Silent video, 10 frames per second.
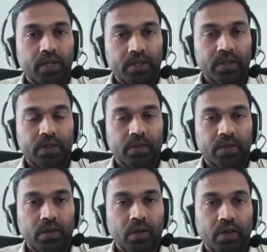
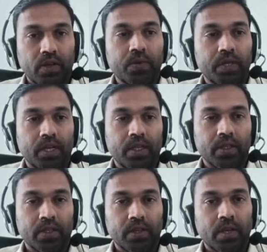these
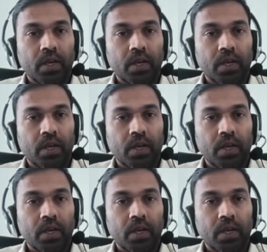usages.